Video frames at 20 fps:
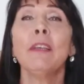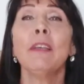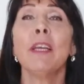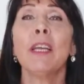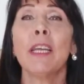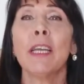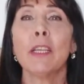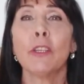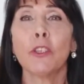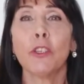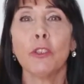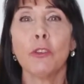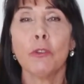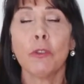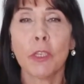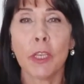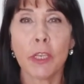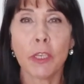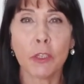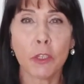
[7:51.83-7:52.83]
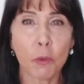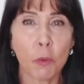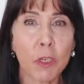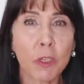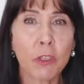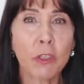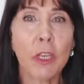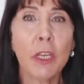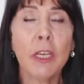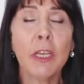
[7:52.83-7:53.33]
I had to take her to
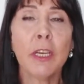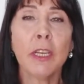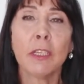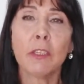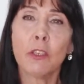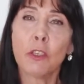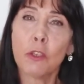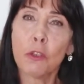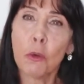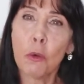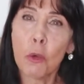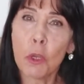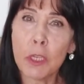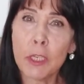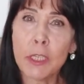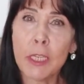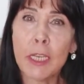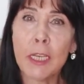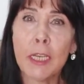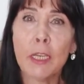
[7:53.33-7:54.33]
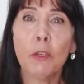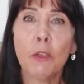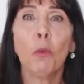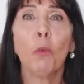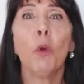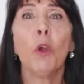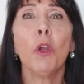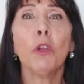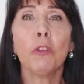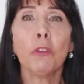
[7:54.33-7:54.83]
one side, I had to talk her down,
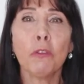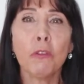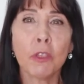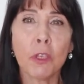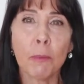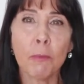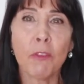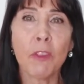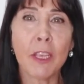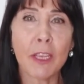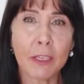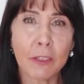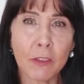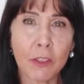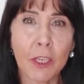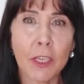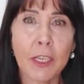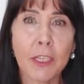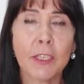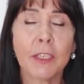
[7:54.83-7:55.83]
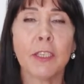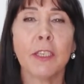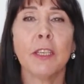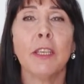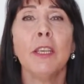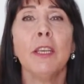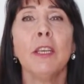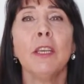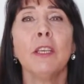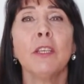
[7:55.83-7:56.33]
work through some of the
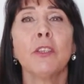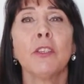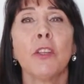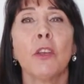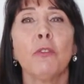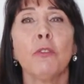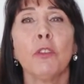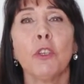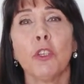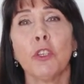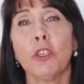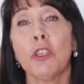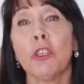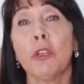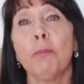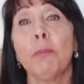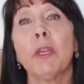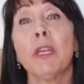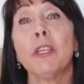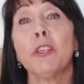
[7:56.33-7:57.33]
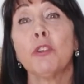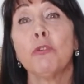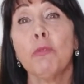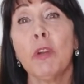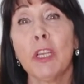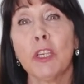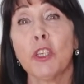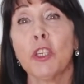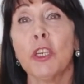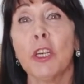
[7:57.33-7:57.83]
anxiety so that she could begin to
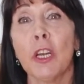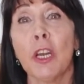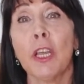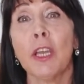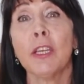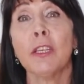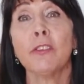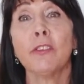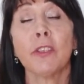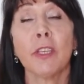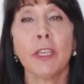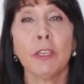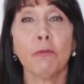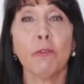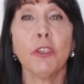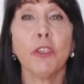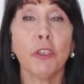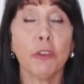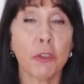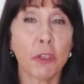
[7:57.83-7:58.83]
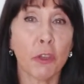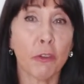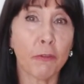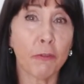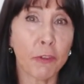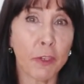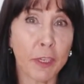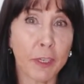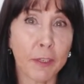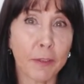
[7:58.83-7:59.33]
rationalise and reduce her
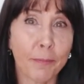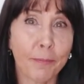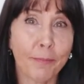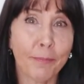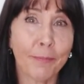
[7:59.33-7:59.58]
fear.